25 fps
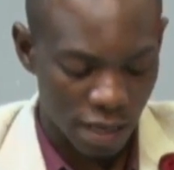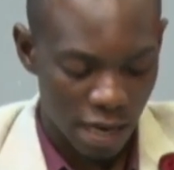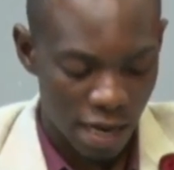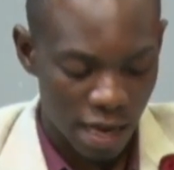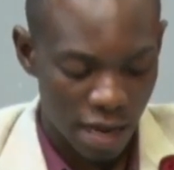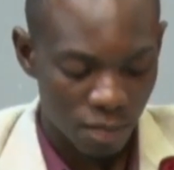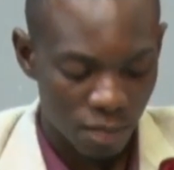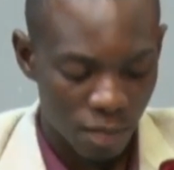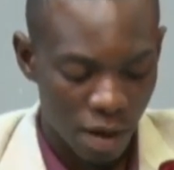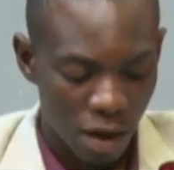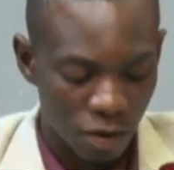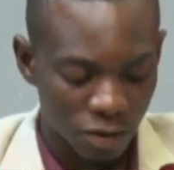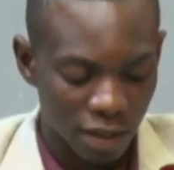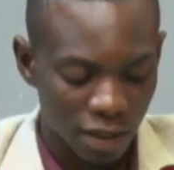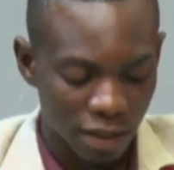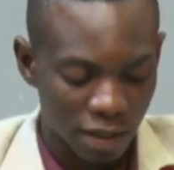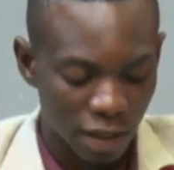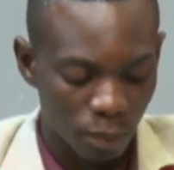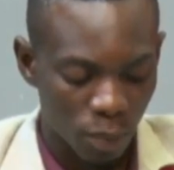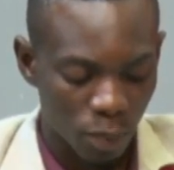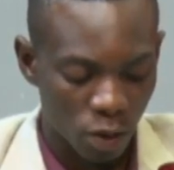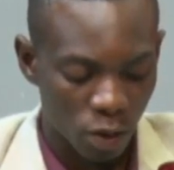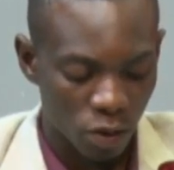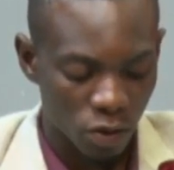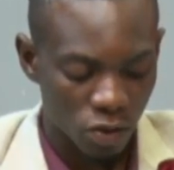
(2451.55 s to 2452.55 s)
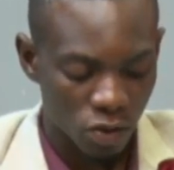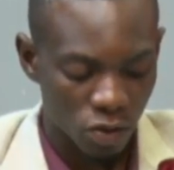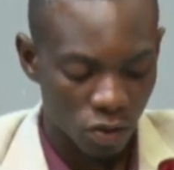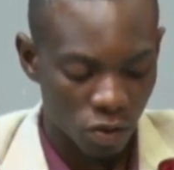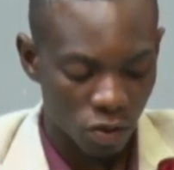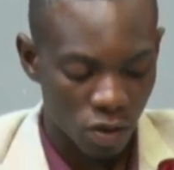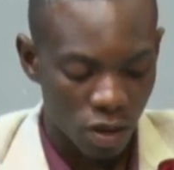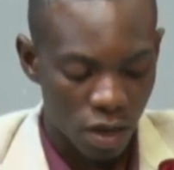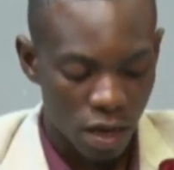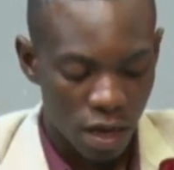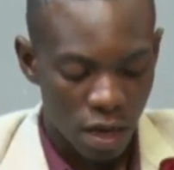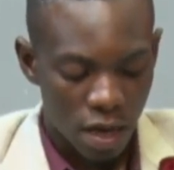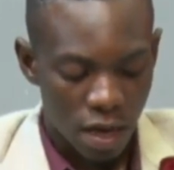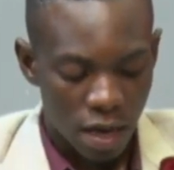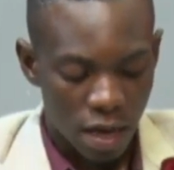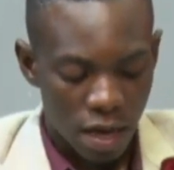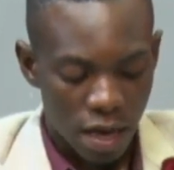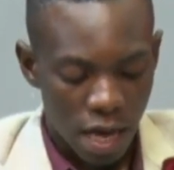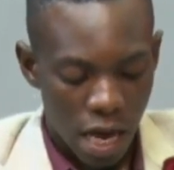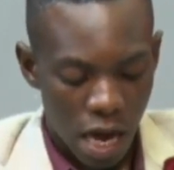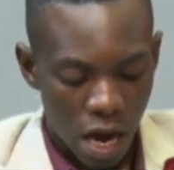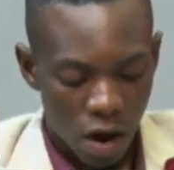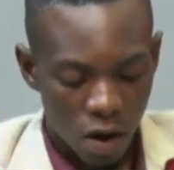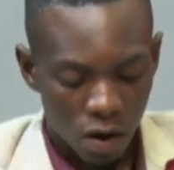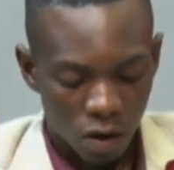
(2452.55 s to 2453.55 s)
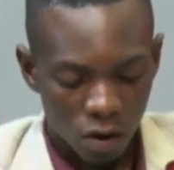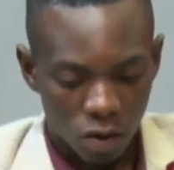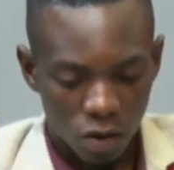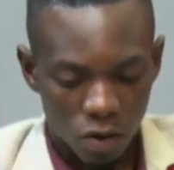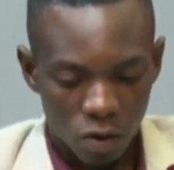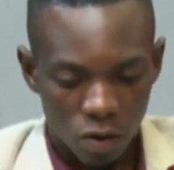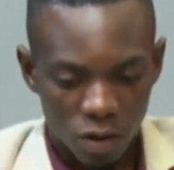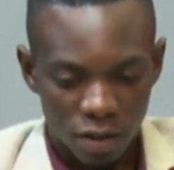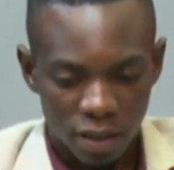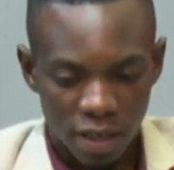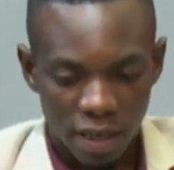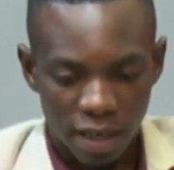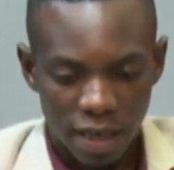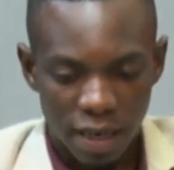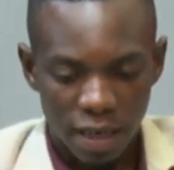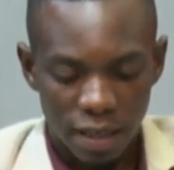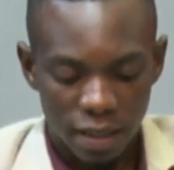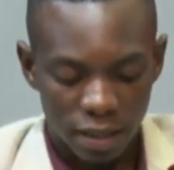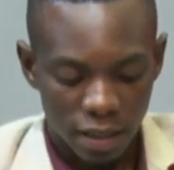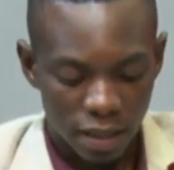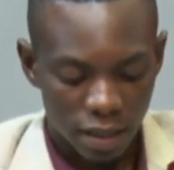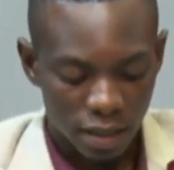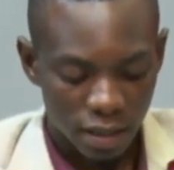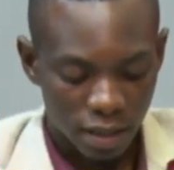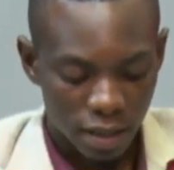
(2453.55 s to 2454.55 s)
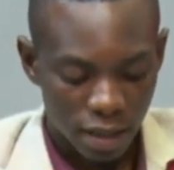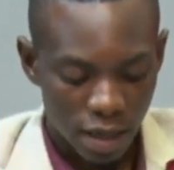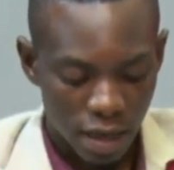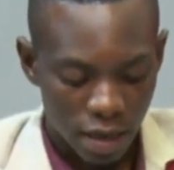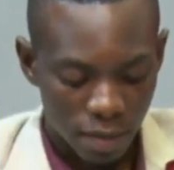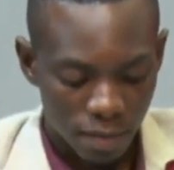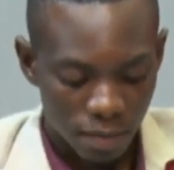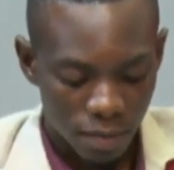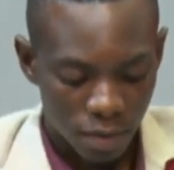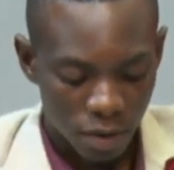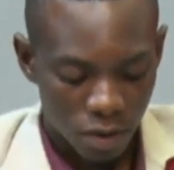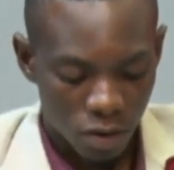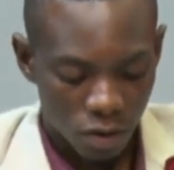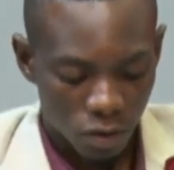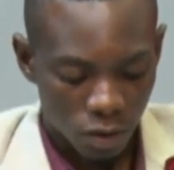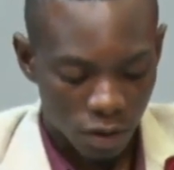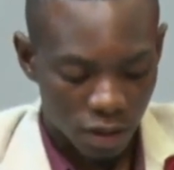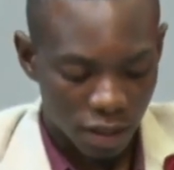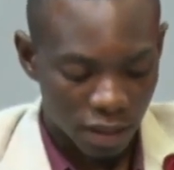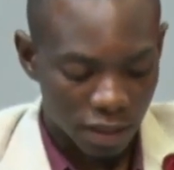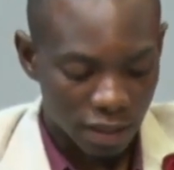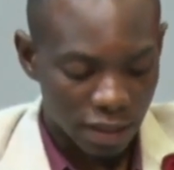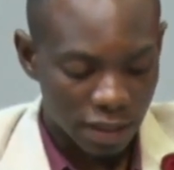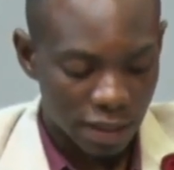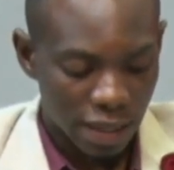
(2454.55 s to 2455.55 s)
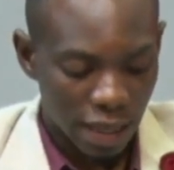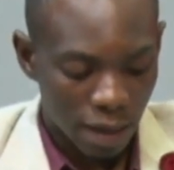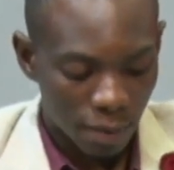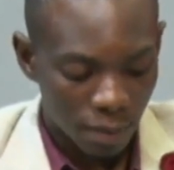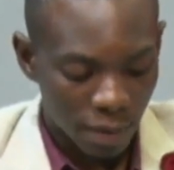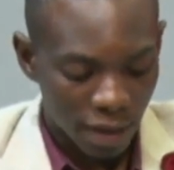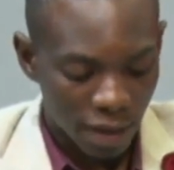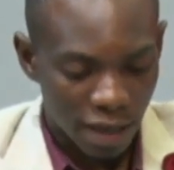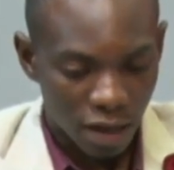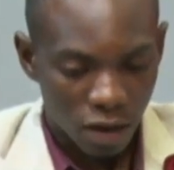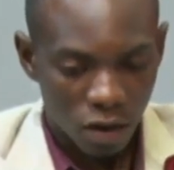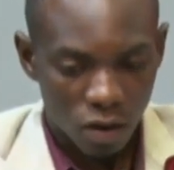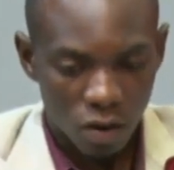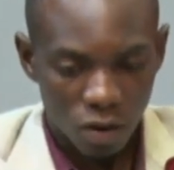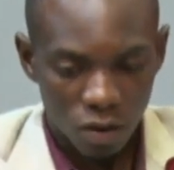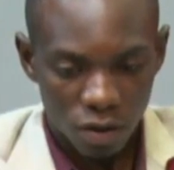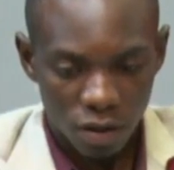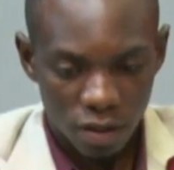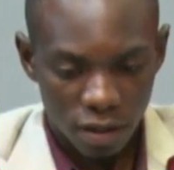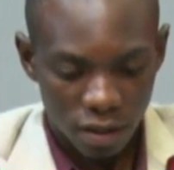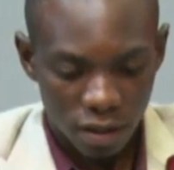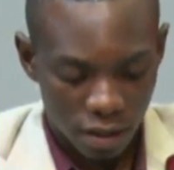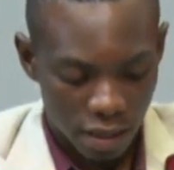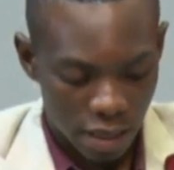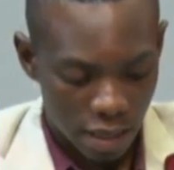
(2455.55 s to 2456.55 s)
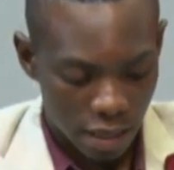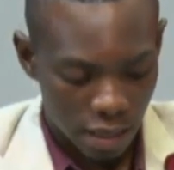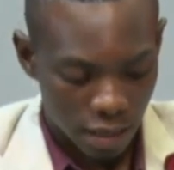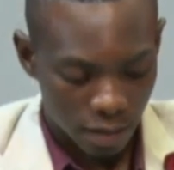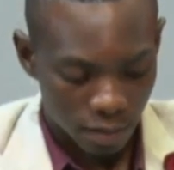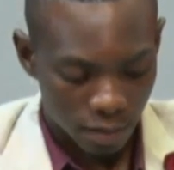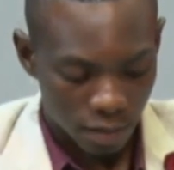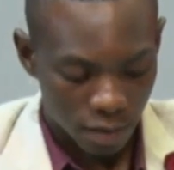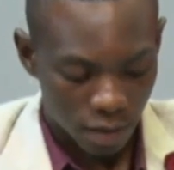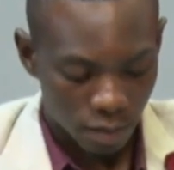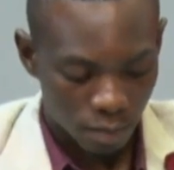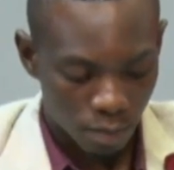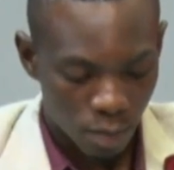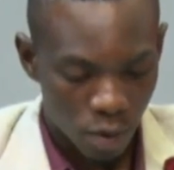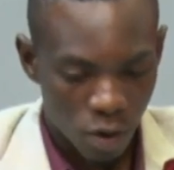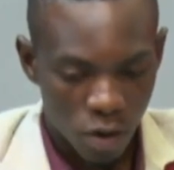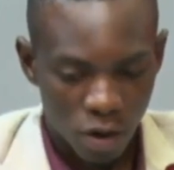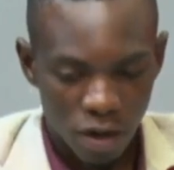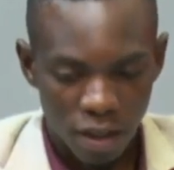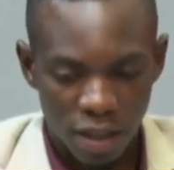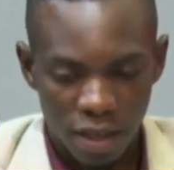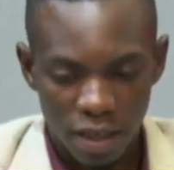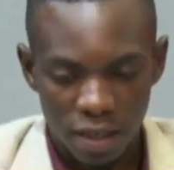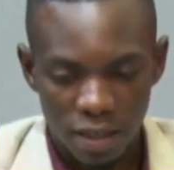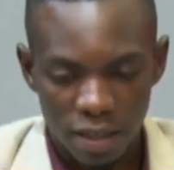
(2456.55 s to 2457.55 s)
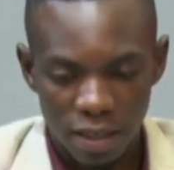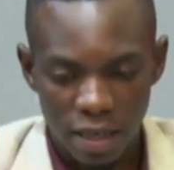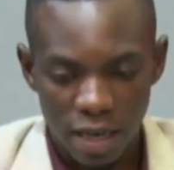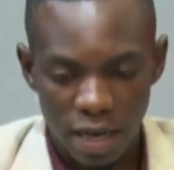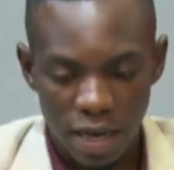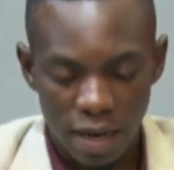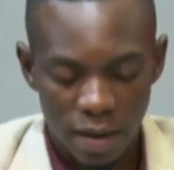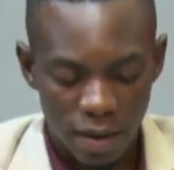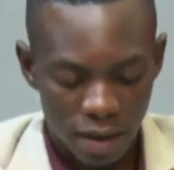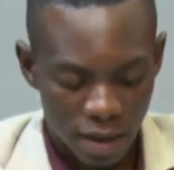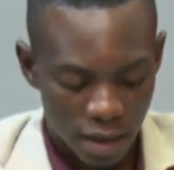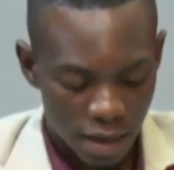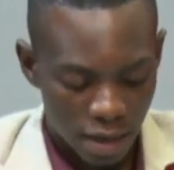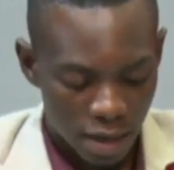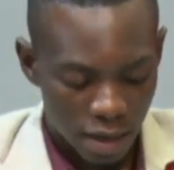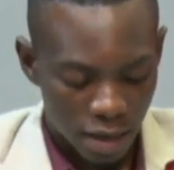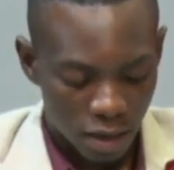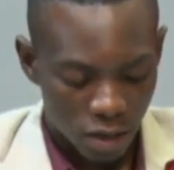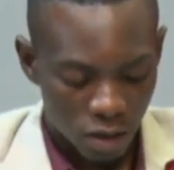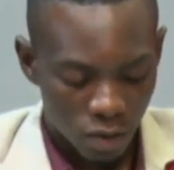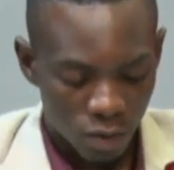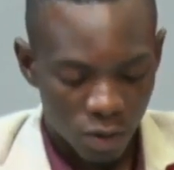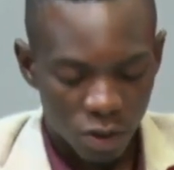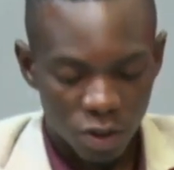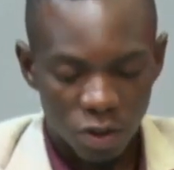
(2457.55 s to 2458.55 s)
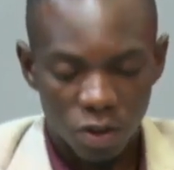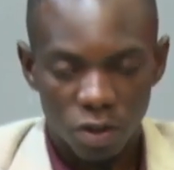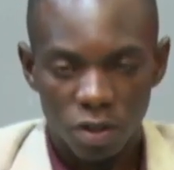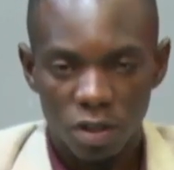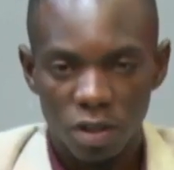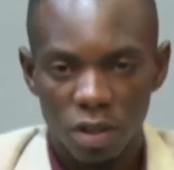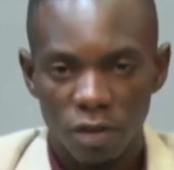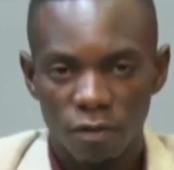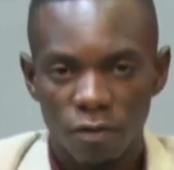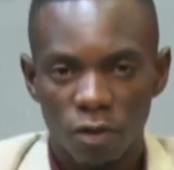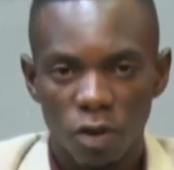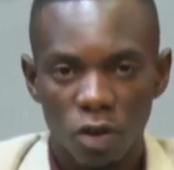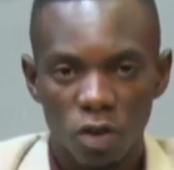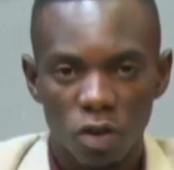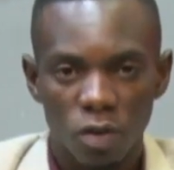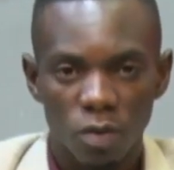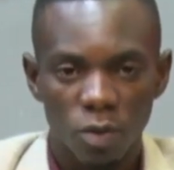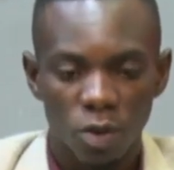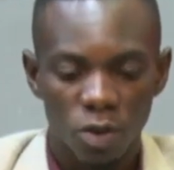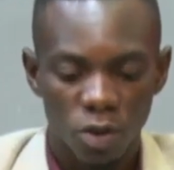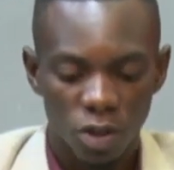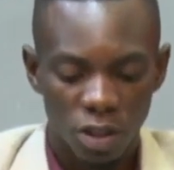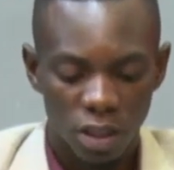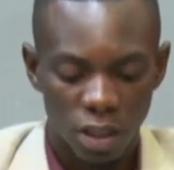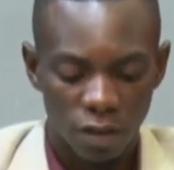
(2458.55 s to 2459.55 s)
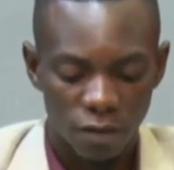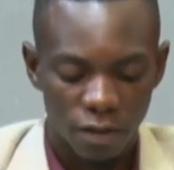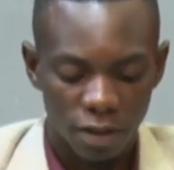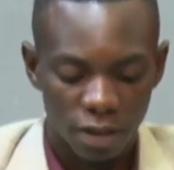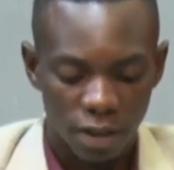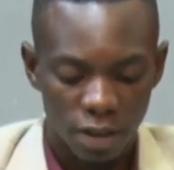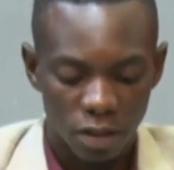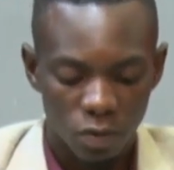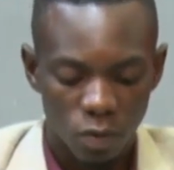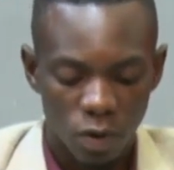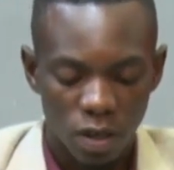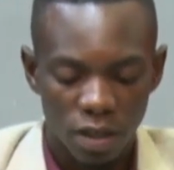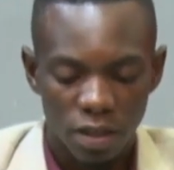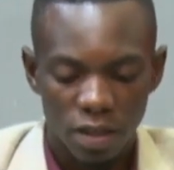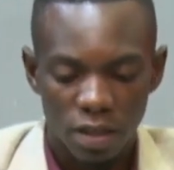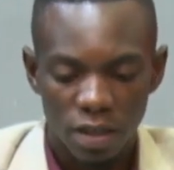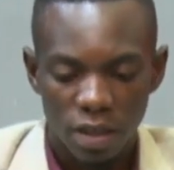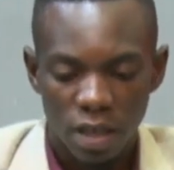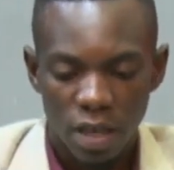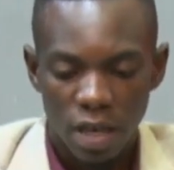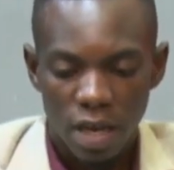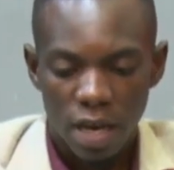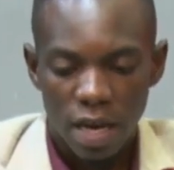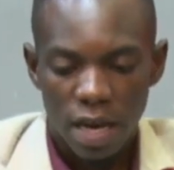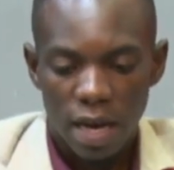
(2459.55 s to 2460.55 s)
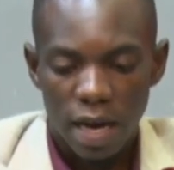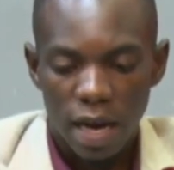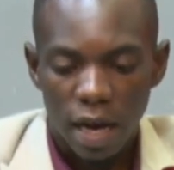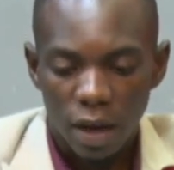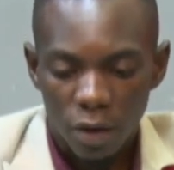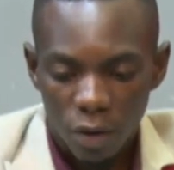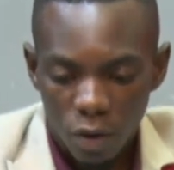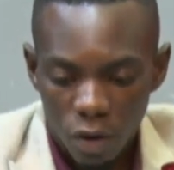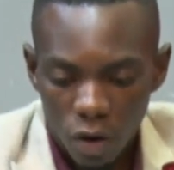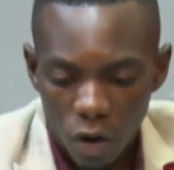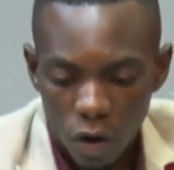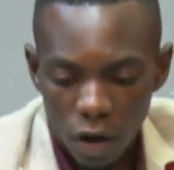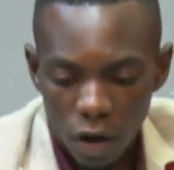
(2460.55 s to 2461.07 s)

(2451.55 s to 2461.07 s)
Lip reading: I would just appeal to our callers that are catching us, within Zambia and across the board that you reduce the volume on your TV set once you